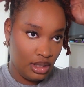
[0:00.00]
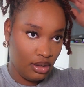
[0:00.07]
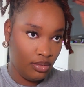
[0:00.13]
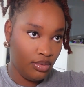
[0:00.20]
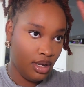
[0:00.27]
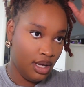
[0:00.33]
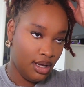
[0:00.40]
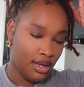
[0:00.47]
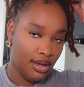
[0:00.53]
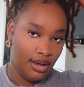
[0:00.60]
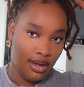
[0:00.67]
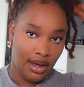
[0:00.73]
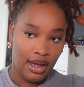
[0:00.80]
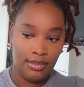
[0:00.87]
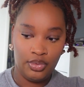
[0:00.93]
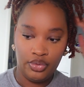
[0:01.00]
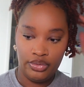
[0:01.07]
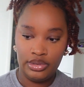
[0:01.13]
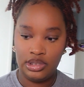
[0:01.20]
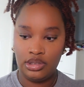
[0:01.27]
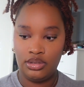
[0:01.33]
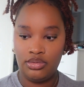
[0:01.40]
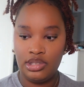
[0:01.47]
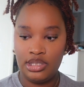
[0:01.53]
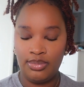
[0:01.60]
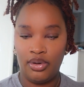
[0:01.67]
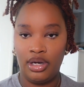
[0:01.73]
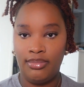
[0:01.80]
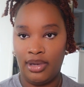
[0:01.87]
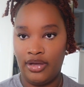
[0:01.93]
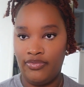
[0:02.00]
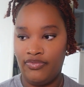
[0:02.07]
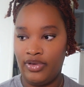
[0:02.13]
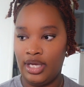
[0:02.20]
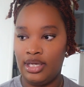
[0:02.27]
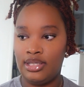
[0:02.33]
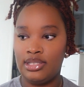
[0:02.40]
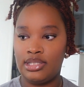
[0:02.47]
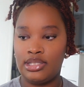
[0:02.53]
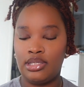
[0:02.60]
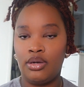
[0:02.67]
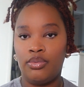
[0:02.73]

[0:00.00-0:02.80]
So I'm going to spray my face